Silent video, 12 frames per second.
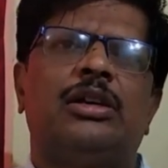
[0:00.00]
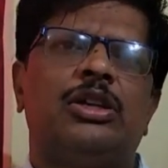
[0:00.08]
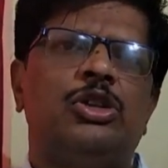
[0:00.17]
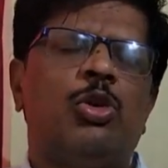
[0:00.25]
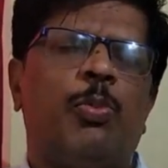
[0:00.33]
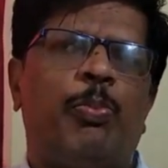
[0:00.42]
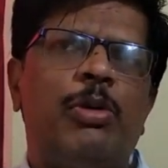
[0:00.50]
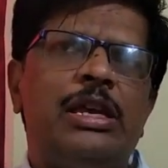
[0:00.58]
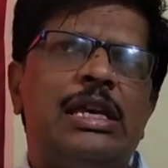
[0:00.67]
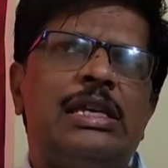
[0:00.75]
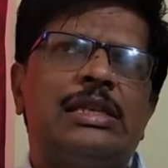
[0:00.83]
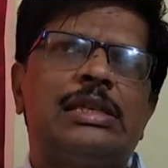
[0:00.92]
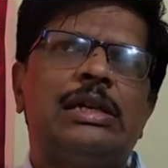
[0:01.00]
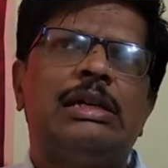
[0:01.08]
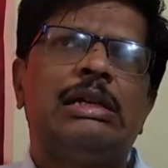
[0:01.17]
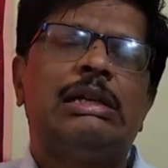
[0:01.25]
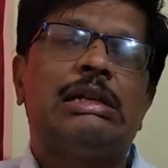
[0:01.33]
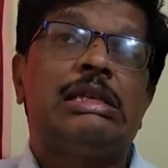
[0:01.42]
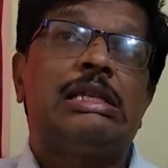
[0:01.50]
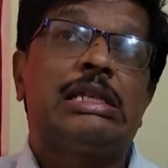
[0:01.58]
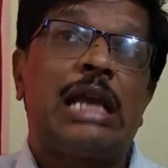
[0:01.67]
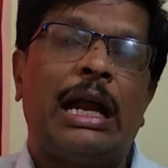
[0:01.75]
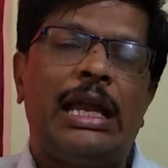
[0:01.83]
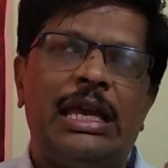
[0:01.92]
you please
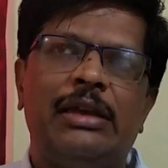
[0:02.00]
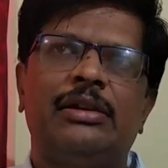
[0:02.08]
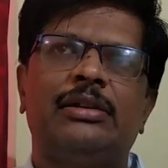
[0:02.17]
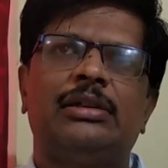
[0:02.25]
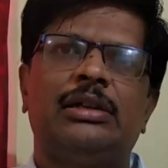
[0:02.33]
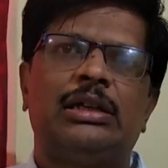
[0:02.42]
study